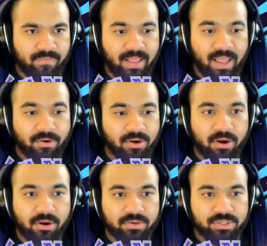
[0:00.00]
Flower
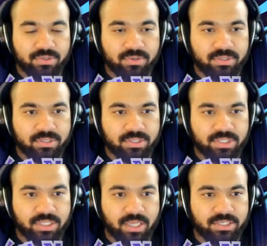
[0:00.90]
cargo shorts,
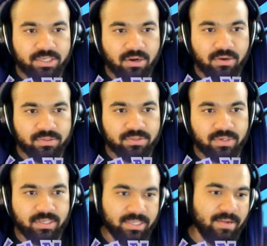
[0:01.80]
sludge cargo
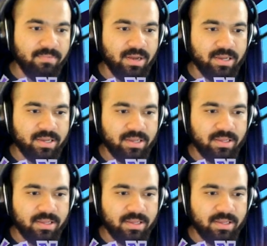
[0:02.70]
shorts. It's like a muck.